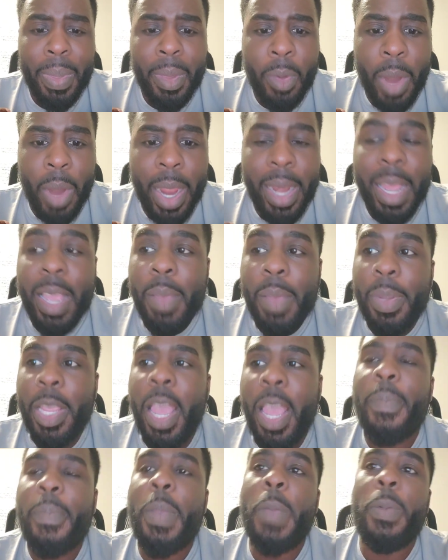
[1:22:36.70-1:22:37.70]
Right. But
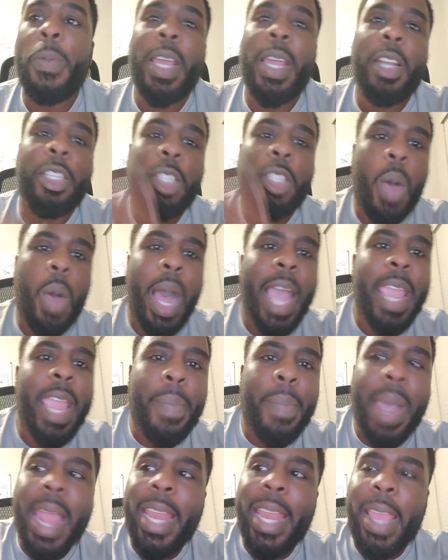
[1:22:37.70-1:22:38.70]
you have people that are so high
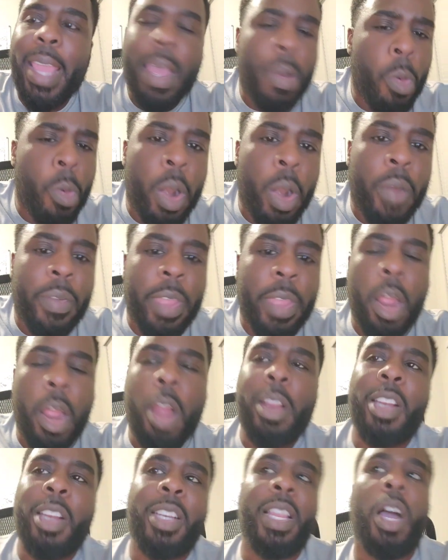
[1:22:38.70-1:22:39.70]
and mighty at wherever they
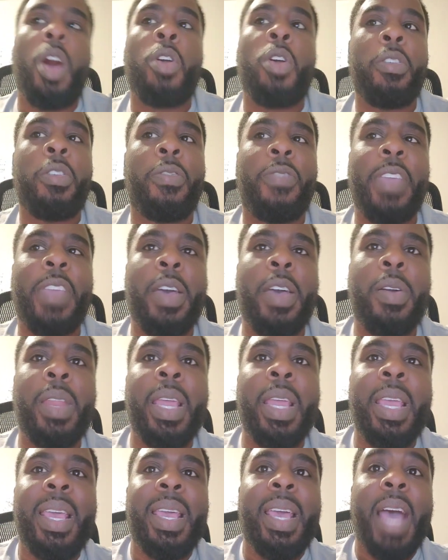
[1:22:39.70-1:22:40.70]
are. They're like, oh, you
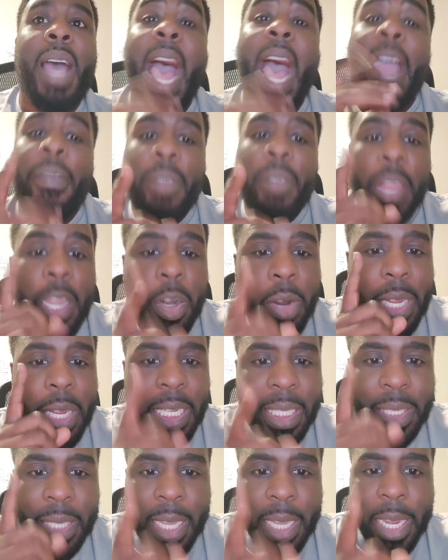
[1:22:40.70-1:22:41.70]
failed. I've literally
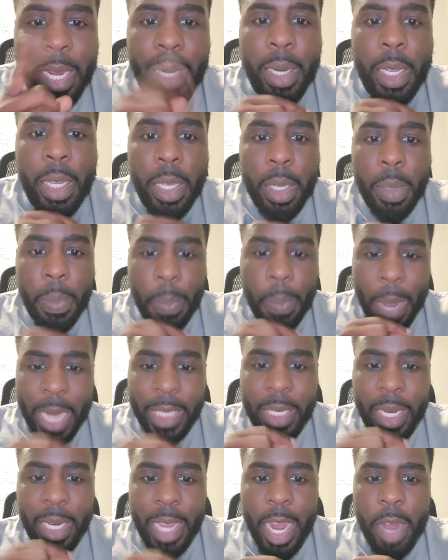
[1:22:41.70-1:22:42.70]
seen
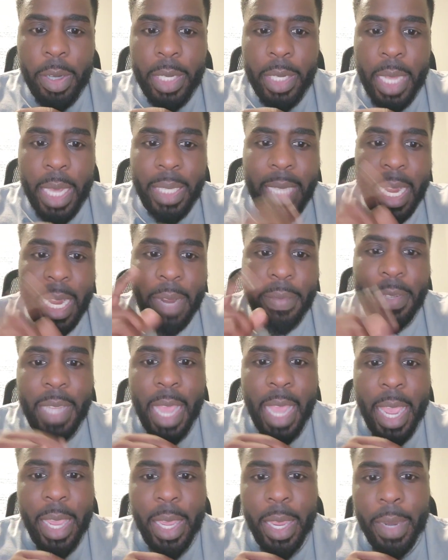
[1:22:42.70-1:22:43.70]
patient care techs that have
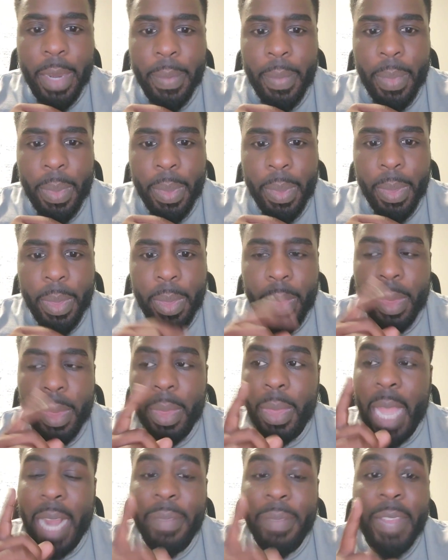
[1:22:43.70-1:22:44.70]
taken
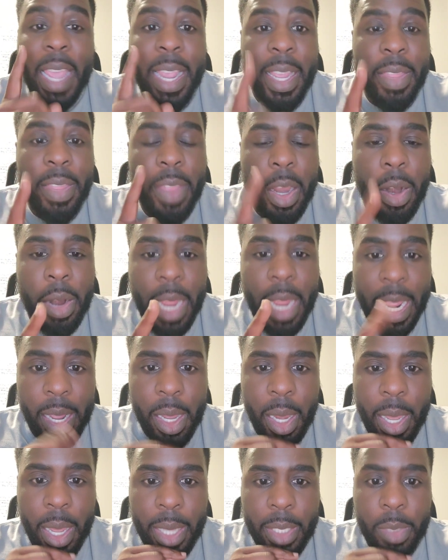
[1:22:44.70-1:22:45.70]
their
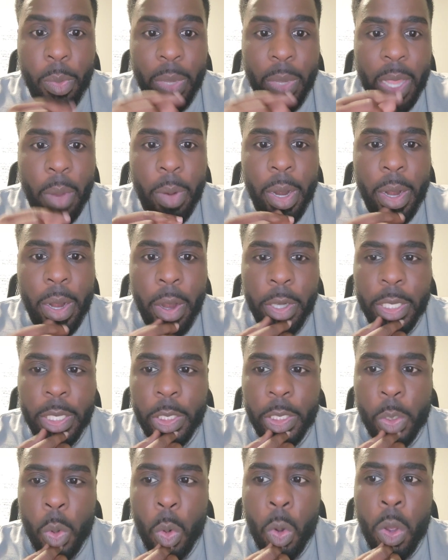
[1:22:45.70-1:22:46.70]
NCLEX when they were in
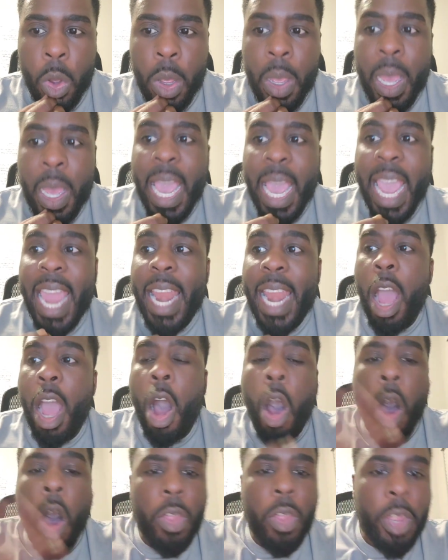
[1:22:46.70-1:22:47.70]
nursing school, and
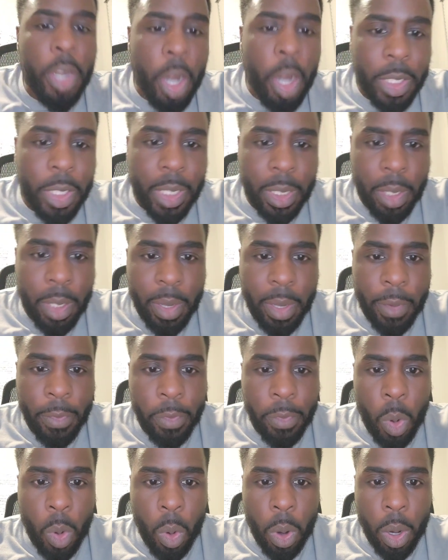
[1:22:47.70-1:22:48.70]
all the nurses on their
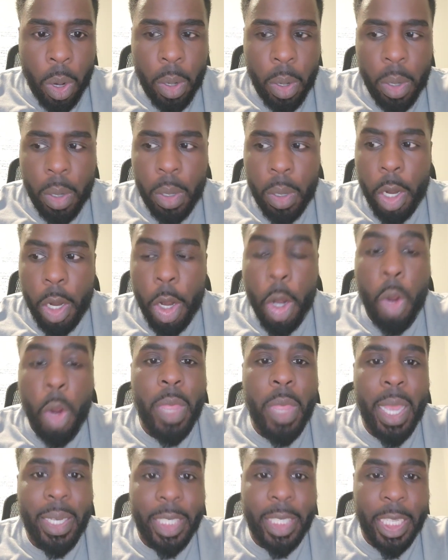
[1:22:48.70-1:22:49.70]
floor knew
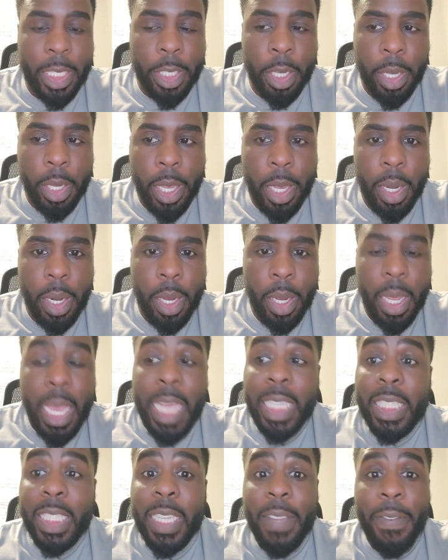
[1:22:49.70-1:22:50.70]
that she took it.
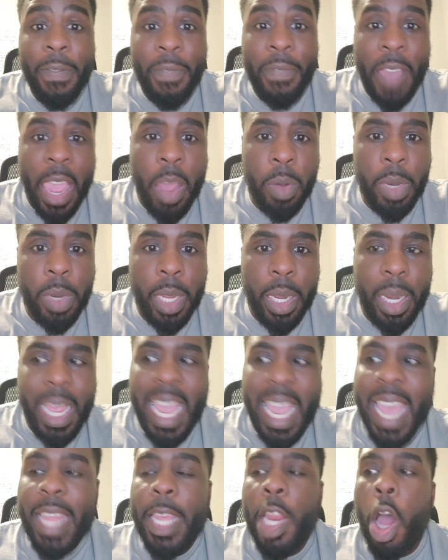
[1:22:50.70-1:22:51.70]
She failed it,
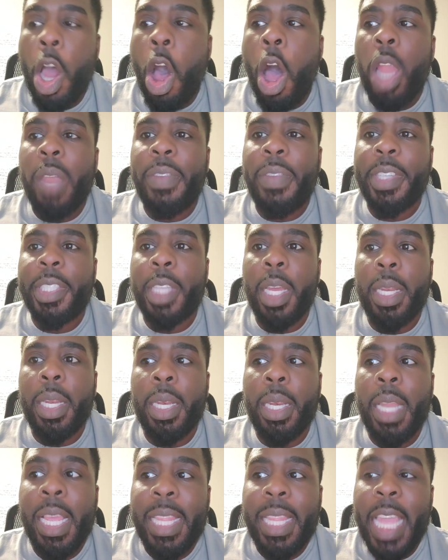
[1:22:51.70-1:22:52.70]
and then all of a
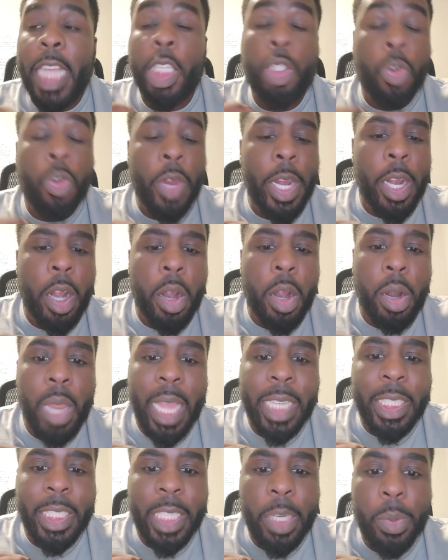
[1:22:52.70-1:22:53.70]
sudden they treated her
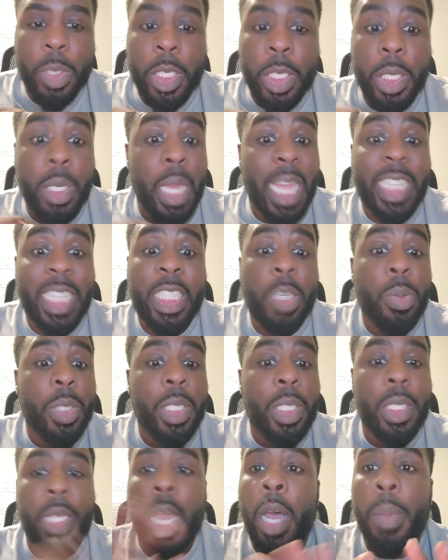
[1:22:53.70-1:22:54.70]
like she was
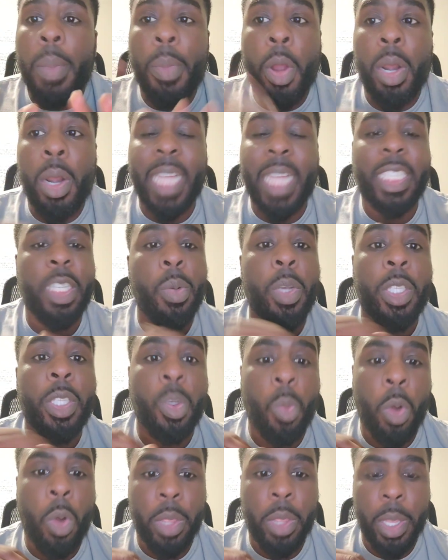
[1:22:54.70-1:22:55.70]
dumb or like she
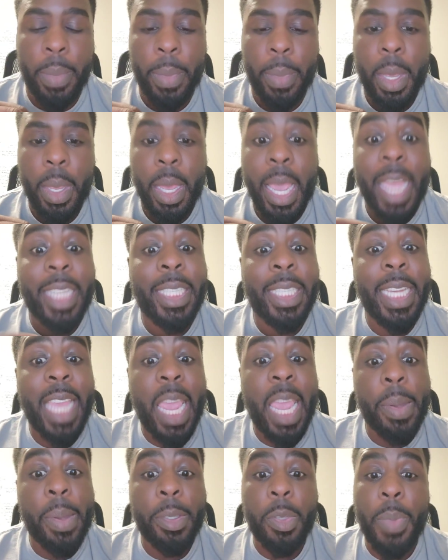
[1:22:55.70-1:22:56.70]
wasn't worthy. And she
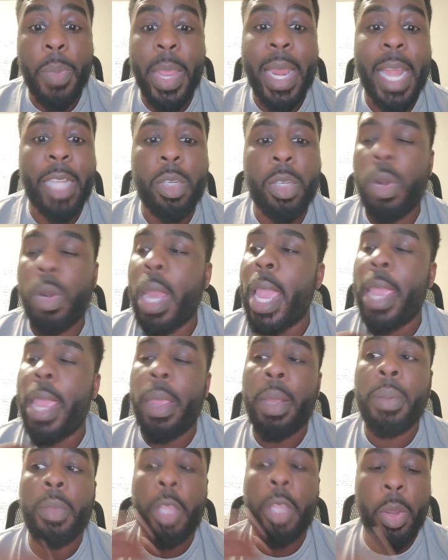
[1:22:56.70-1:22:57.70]
came up to me and I told her,
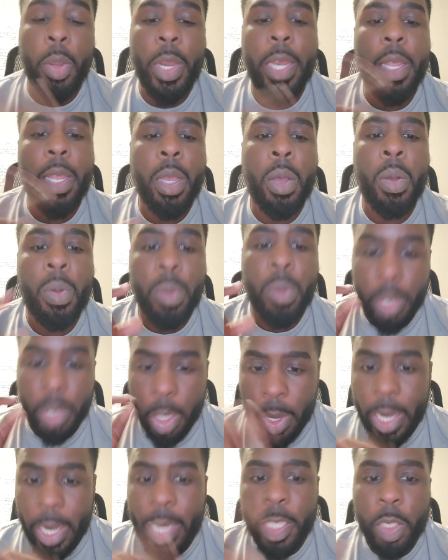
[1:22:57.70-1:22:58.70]
hey, you need
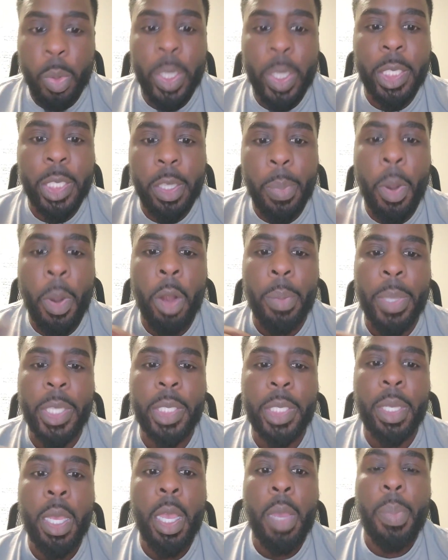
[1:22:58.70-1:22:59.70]
to switch
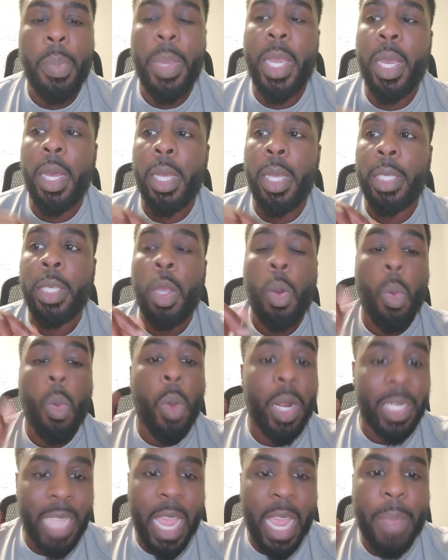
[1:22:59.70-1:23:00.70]
departments because
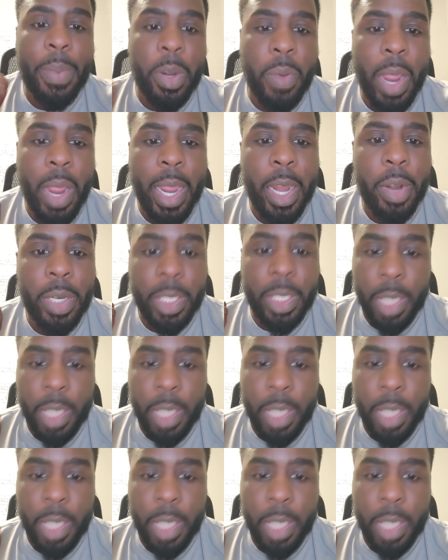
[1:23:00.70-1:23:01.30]
what is happening right here is